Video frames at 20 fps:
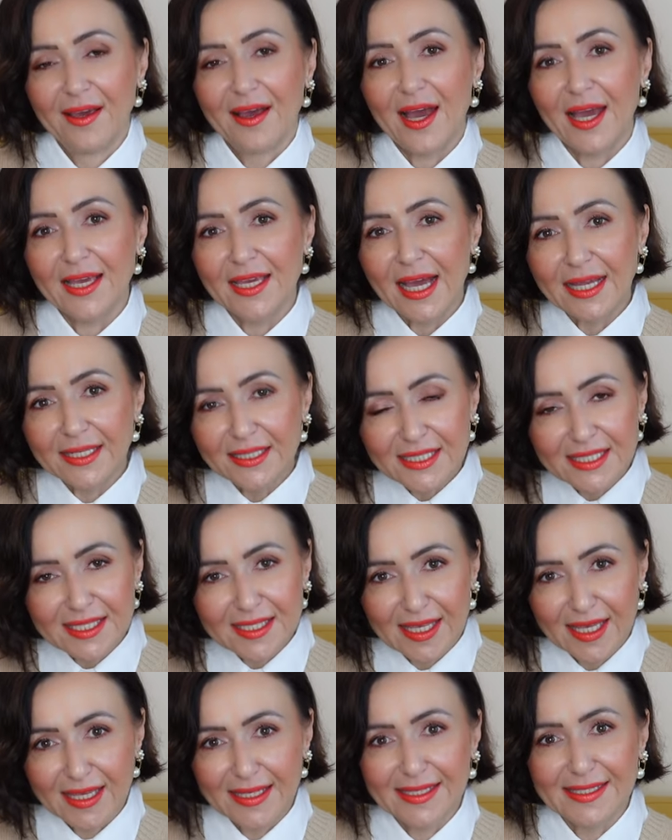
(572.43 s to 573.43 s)
I
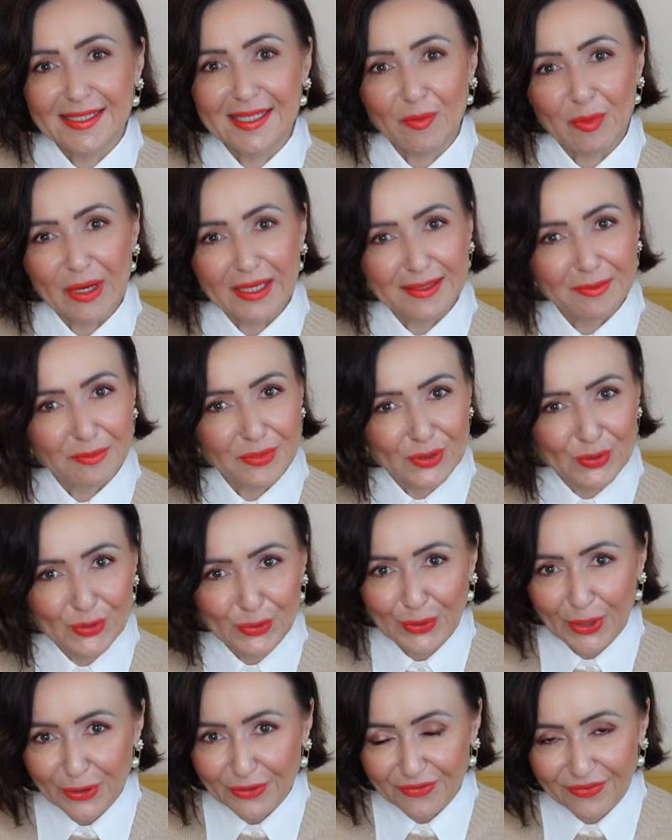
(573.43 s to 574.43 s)
understand that some items do
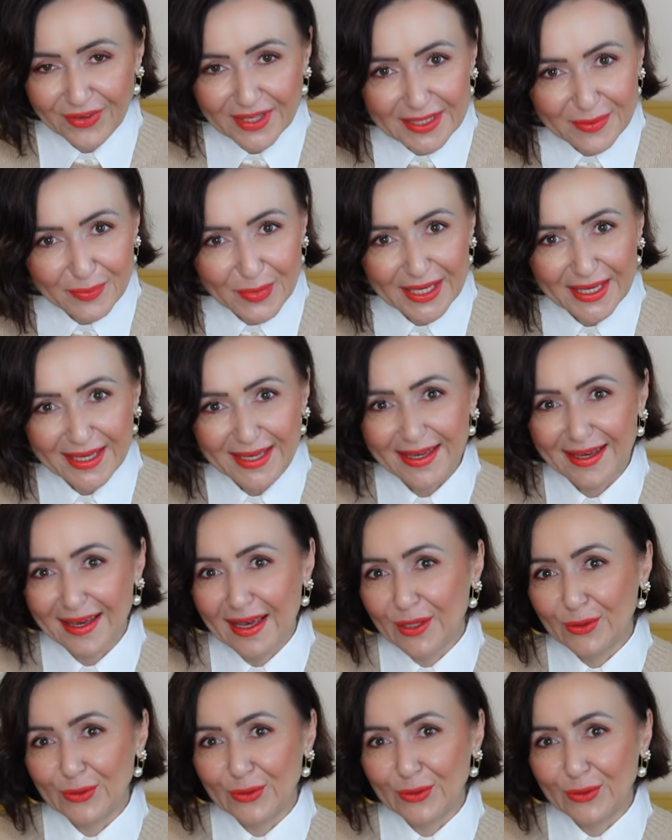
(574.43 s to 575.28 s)
not fit me,